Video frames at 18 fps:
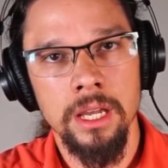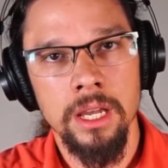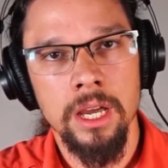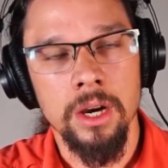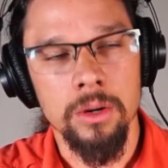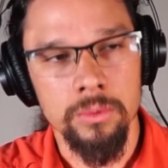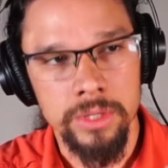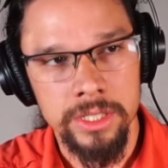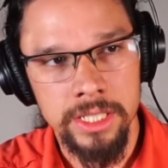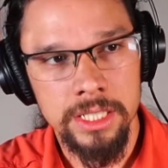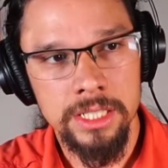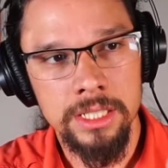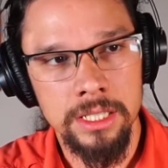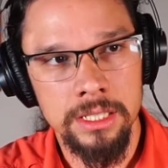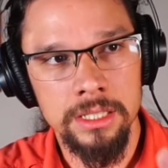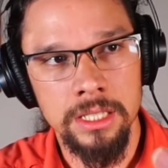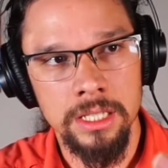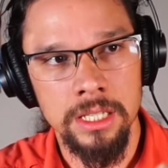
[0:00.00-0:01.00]
A
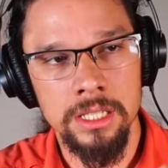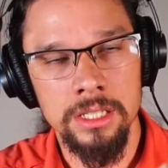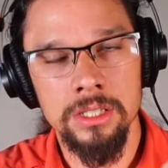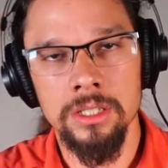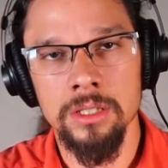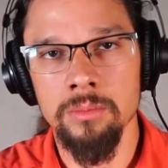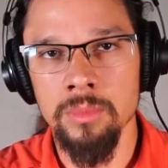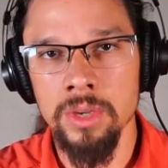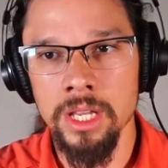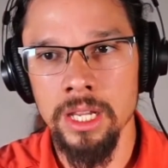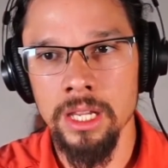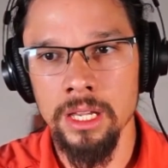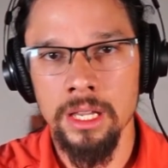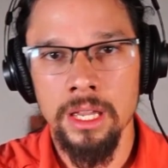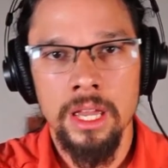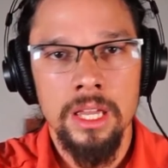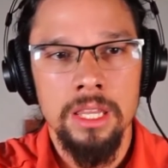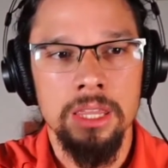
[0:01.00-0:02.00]
resistance to insulin
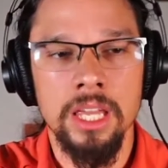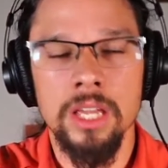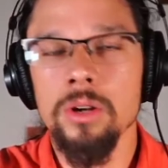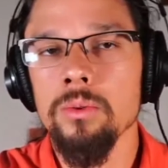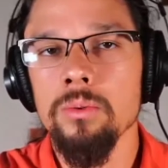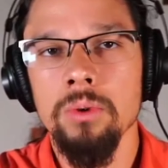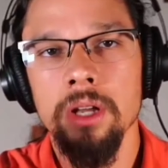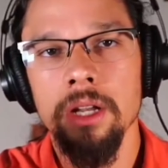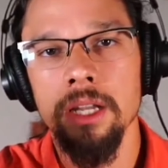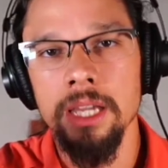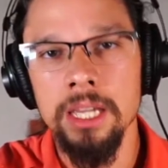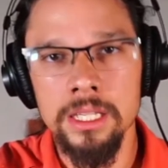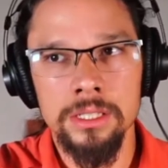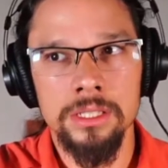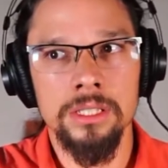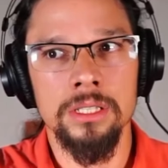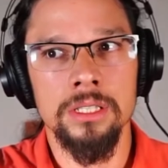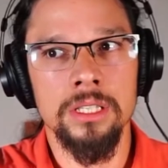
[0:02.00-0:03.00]
meaning they don't want
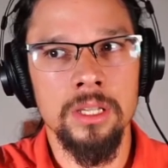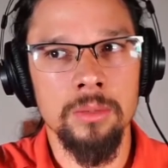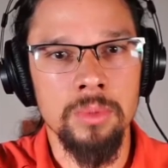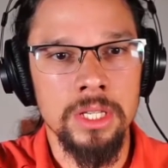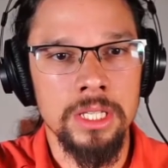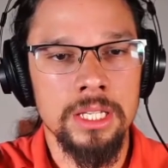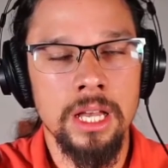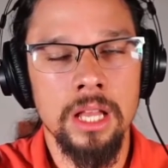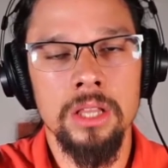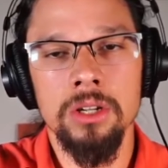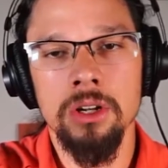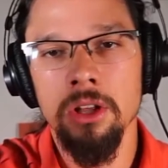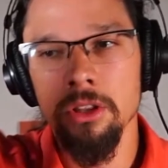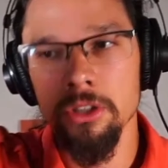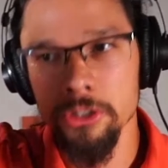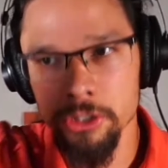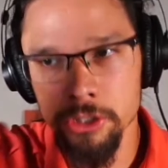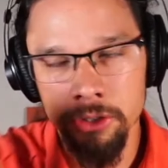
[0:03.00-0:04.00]
insulin to be telling all
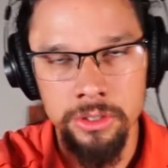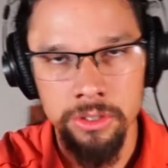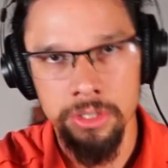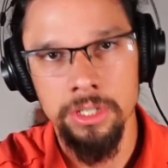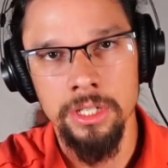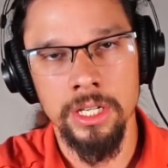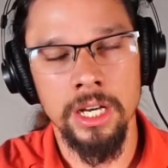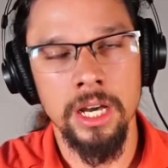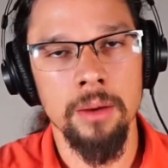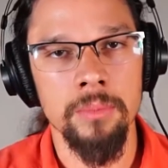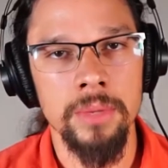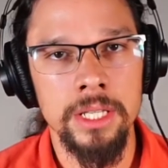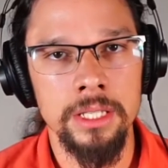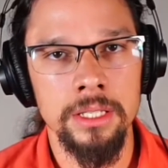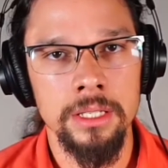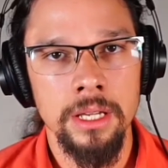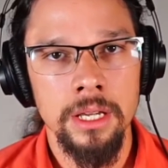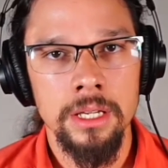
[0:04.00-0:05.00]
the sugar to come
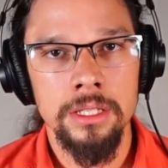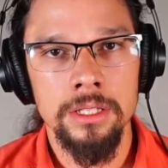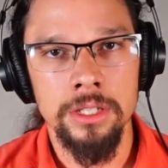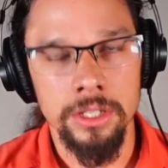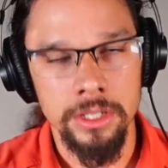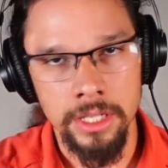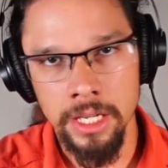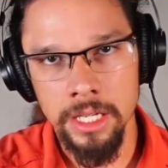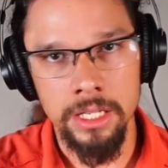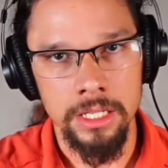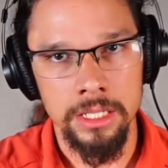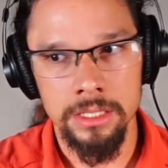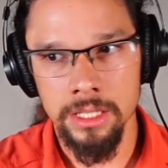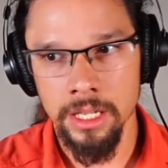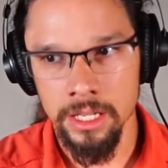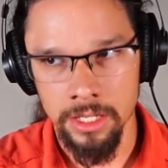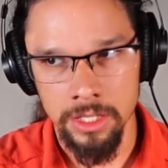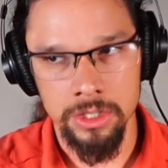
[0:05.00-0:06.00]
in to your kidneys
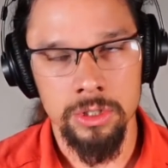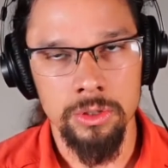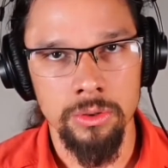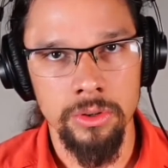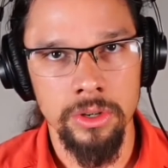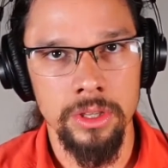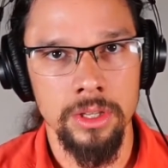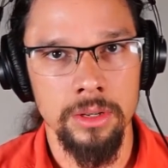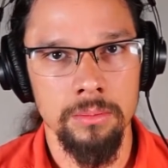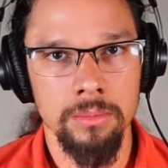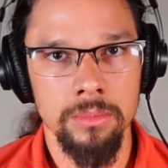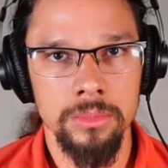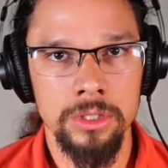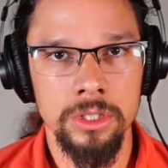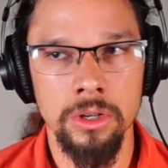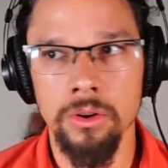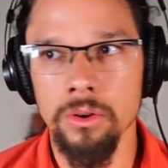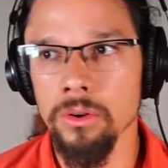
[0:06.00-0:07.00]
and destroy them.
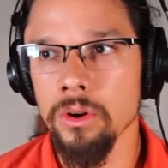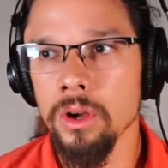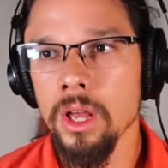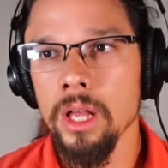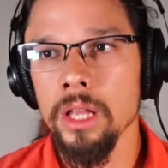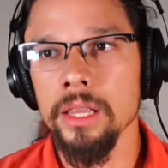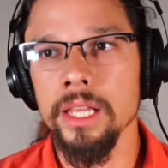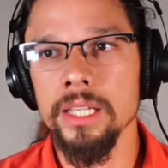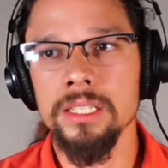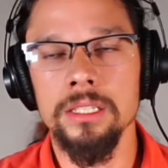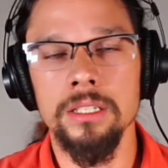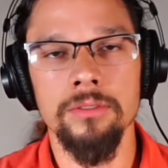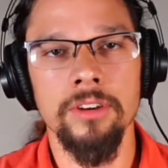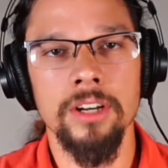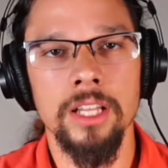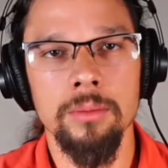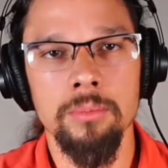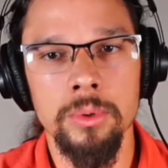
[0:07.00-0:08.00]
So let's
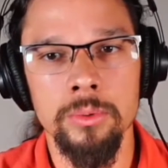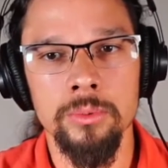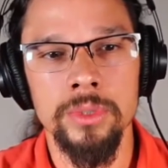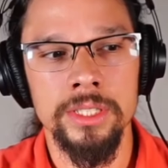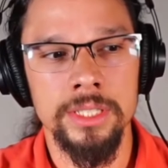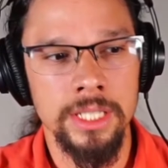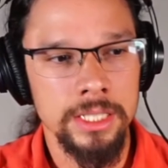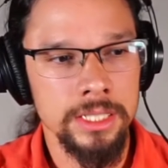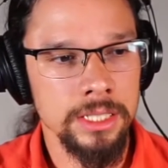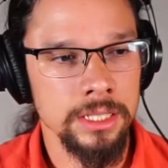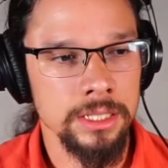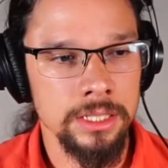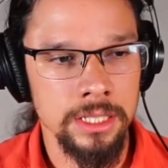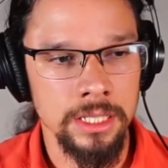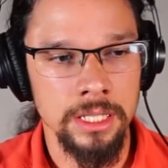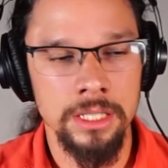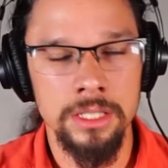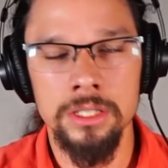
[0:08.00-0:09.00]
develop a resistance
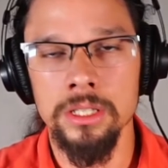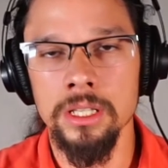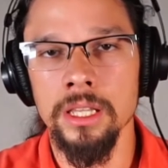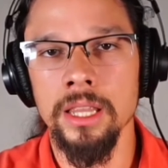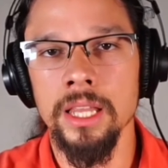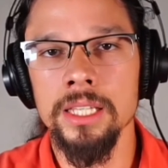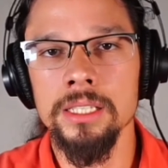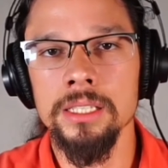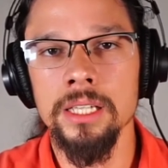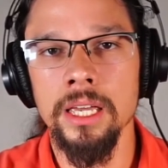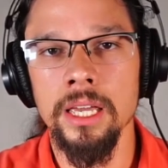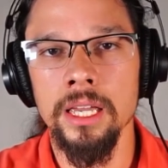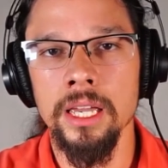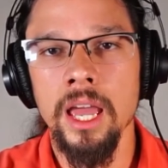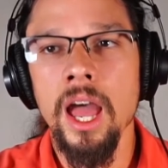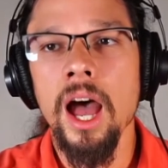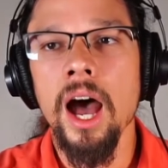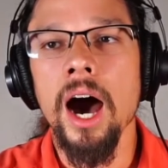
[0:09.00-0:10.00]
to insulin. Let's say,
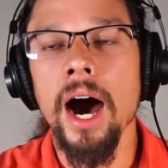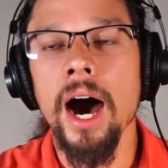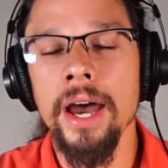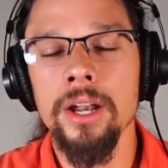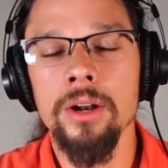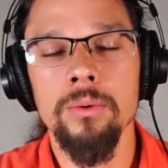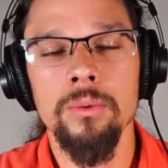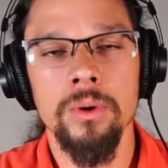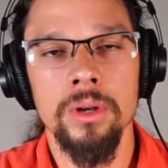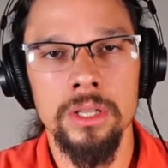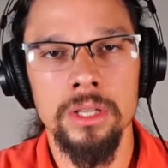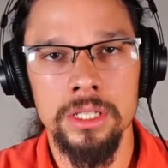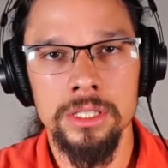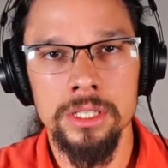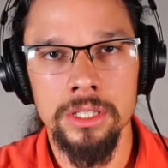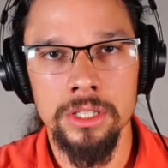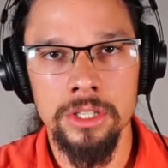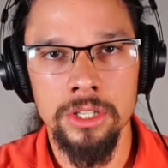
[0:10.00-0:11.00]
I don't want to
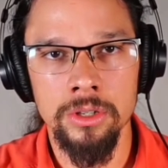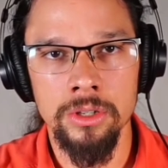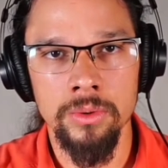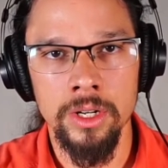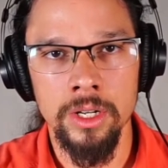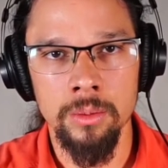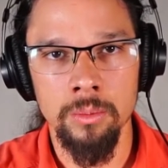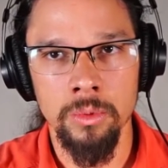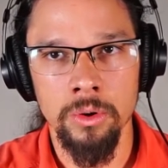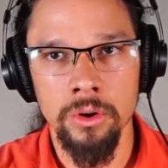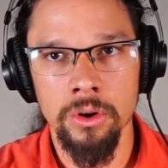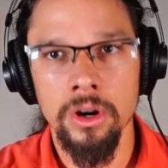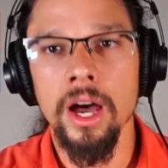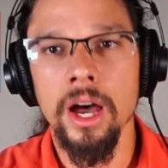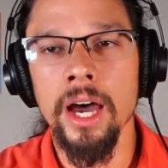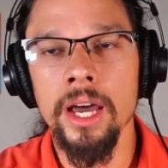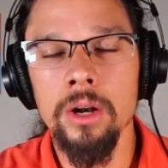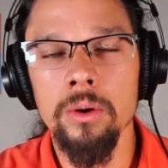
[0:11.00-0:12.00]
listen to you anymore.
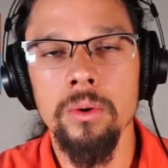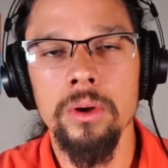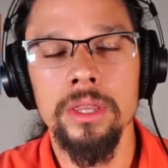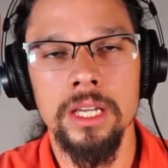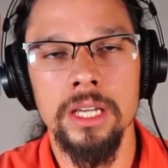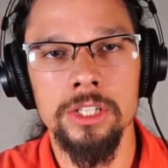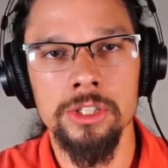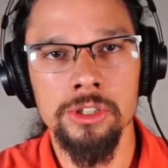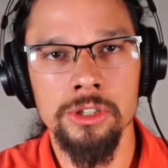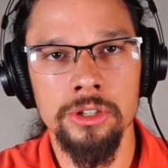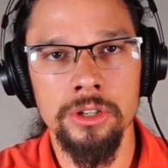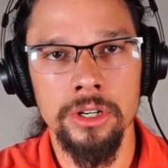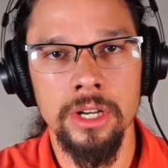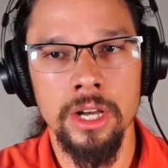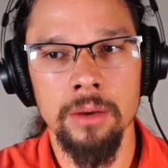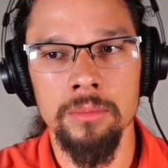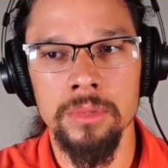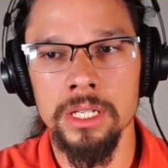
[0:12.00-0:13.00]
I don't want that sugar
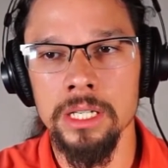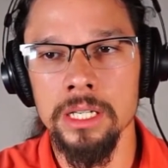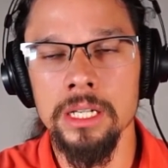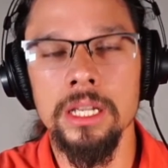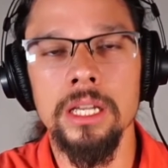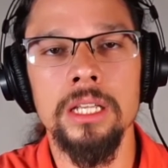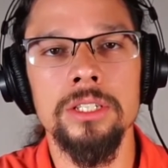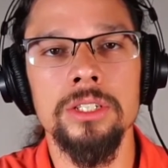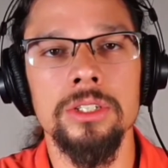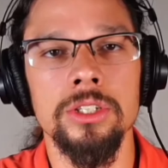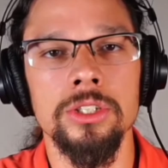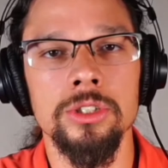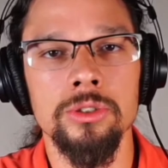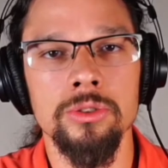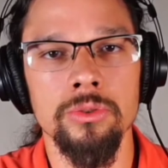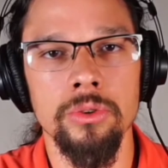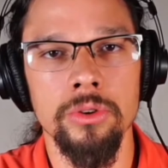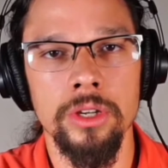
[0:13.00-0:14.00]
coming in. It's
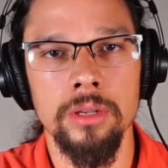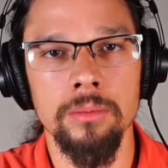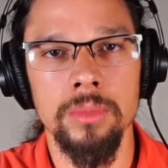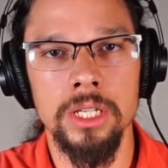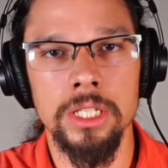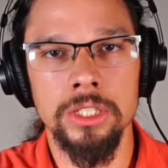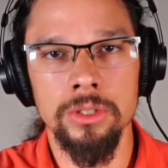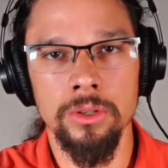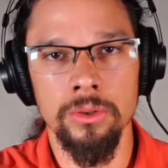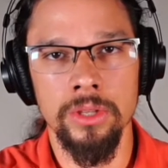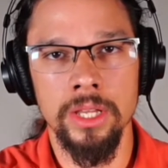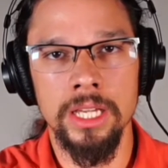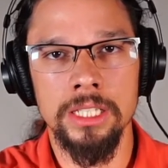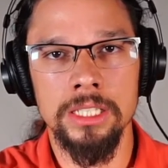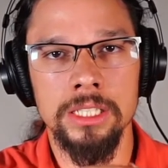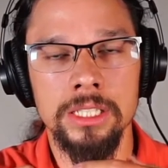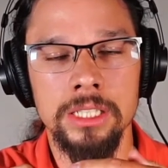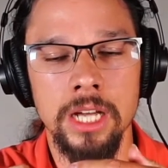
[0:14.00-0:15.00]
destroying me. So they
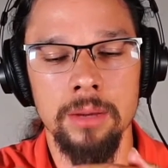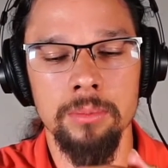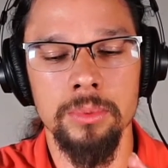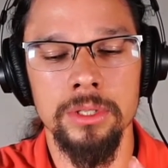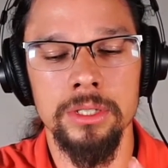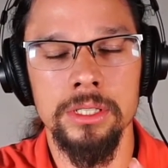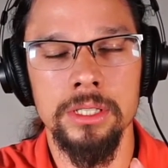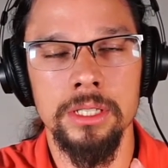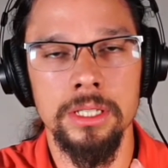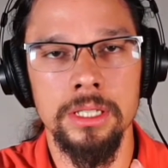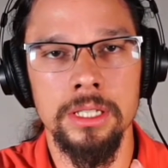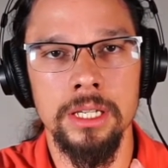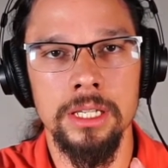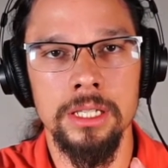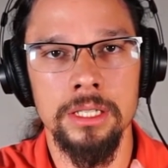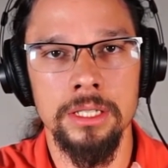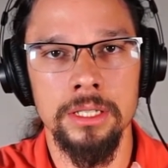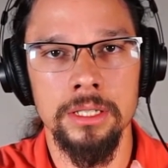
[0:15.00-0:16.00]
stop listening to
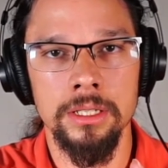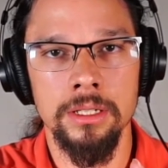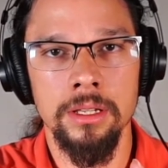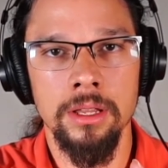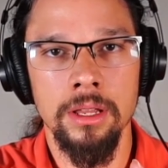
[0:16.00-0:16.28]
insulin.